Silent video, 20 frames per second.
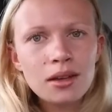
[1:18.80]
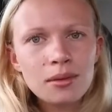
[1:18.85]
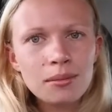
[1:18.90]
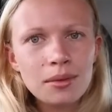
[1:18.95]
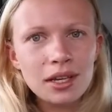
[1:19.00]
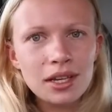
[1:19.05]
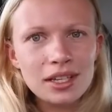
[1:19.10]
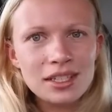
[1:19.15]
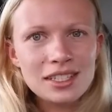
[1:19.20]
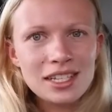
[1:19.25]

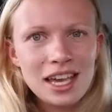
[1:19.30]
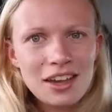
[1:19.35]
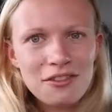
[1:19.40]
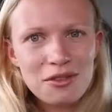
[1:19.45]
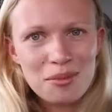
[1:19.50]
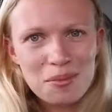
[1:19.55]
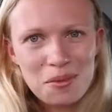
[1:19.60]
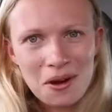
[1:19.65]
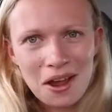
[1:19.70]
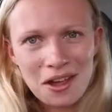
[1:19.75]
But
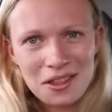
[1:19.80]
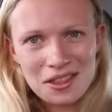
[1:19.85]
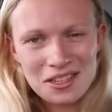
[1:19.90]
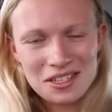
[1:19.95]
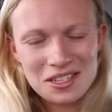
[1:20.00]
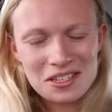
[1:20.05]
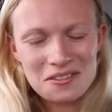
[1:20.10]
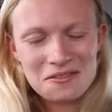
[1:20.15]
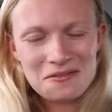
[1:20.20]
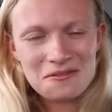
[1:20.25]
every breath, it
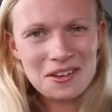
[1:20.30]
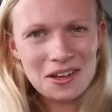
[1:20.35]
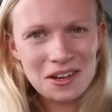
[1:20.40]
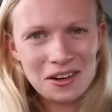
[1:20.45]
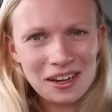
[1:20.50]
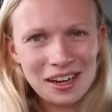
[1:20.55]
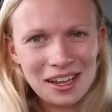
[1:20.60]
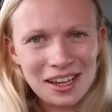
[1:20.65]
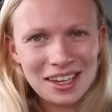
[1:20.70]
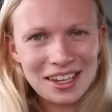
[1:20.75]
doesn't
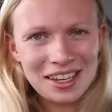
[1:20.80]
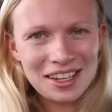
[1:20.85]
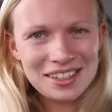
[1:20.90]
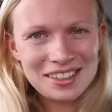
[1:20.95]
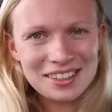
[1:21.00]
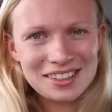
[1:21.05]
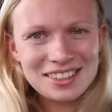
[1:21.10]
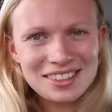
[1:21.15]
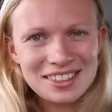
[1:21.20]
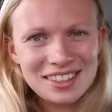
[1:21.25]
feel like
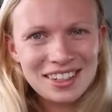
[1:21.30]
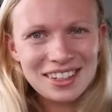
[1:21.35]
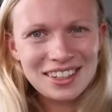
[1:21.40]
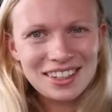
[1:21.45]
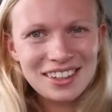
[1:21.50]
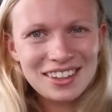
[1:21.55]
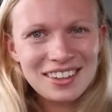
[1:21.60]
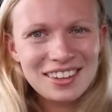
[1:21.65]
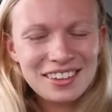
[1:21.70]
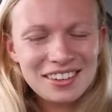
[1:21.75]
it's
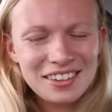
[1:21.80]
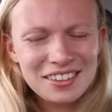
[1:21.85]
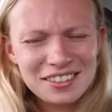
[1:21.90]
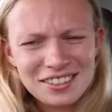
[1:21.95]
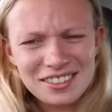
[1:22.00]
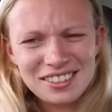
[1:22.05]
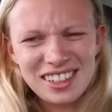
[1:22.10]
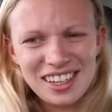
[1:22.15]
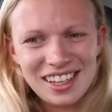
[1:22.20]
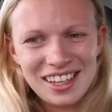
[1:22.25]

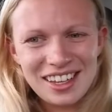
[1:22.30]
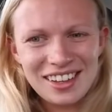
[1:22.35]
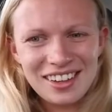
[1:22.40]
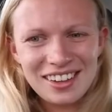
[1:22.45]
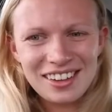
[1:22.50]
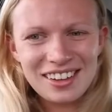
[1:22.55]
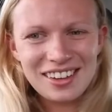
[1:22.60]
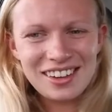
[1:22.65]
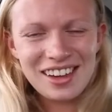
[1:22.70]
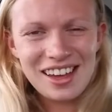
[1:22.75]
really
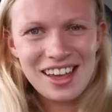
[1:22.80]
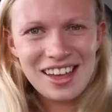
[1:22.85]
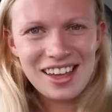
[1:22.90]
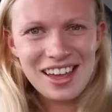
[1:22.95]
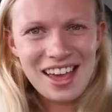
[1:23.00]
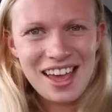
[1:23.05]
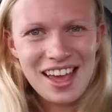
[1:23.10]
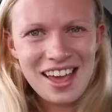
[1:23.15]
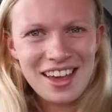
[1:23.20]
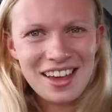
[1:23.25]

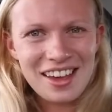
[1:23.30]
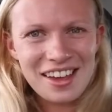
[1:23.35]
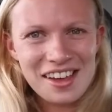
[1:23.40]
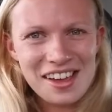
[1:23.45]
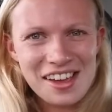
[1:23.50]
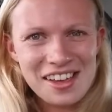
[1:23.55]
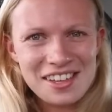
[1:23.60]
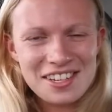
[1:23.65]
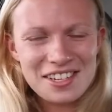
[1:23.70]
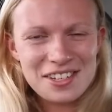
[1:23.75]

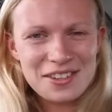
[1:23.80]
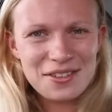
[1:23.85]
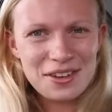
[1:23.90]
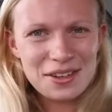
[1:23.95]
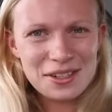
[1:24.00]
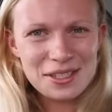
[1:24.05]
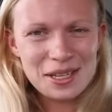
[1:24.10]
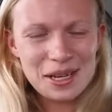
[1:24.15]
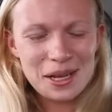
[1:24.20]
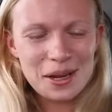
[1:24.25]
air. It just
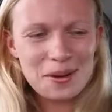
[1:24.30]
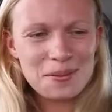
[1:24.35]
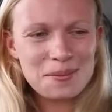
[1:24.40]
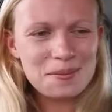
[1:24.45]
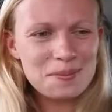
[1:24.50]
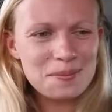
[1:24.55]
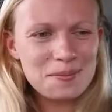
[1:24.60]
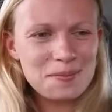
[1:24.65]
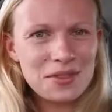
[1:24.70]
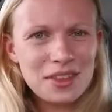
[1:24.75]
feels like
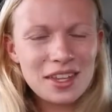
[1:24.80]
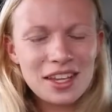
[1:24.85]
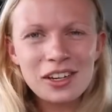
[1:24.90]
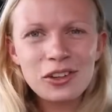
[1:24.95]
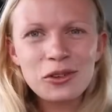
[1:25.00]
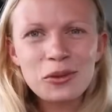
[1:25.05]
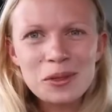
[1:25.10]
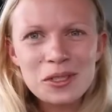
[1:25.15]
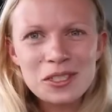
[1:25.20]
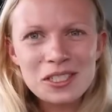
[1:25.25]
I'm
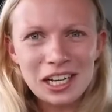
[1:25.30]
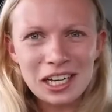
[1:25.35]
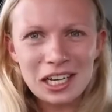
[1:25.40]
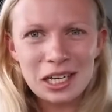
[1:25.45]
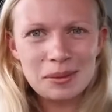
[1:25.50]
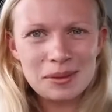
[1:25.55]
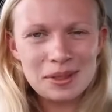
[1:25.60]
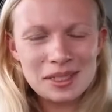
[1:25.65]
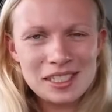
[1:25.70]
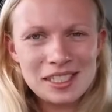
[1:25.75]
almost
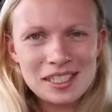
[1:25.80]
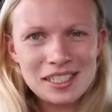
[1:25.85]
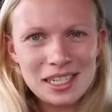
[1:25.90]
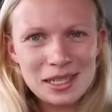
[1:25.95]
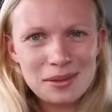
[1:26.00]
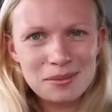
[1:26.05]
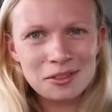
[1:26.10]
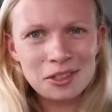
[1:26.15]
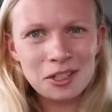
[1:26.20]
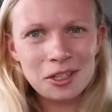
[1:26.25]
like I'm in a
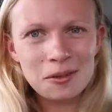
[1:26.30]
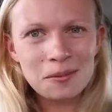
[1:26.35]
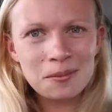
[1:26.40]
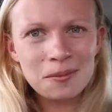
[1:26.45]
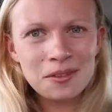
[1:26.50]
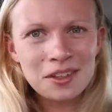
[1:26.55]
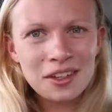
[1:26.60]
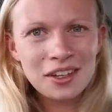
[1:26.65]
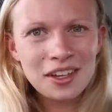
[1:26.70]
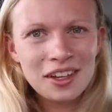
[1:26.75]
steam
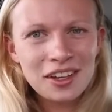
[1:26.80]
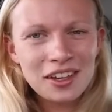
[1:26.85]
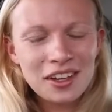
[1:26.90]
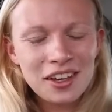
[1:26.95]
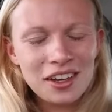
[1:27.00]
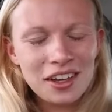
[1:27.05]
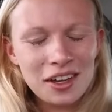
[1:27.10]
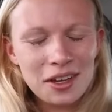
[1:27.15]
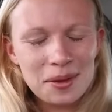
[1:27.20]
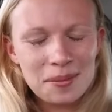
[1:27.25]
room,
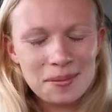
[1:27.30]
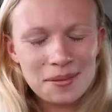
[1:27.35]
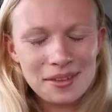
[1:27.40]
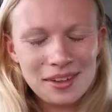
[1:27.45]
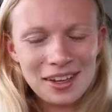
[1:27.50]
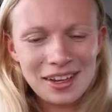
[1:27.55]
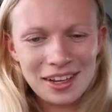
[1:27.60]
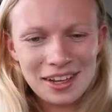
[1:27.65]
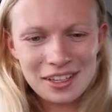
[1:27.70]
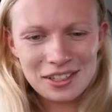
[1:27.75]
um,
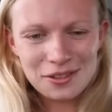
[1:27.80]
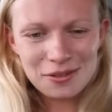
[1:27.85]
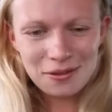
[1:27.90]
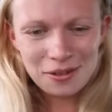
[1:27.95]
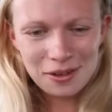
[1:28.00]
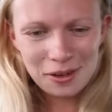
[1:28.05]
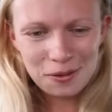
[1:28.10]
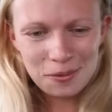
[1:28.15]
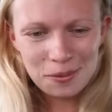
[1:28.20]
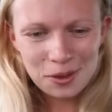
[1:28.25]
like it's
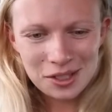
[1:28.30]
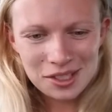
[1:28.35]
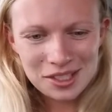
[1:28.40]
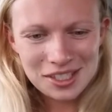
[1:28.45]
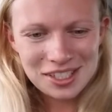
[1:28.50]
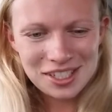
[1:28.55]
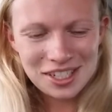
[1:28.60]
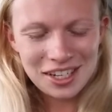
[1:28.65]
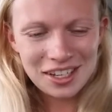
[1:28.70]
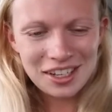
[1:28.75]
full of
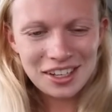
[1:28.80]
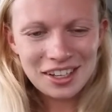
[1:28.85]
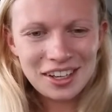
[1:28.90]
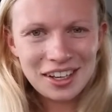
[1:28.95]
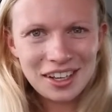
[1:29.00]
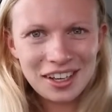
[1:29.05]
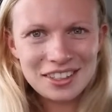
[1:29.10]
moisture.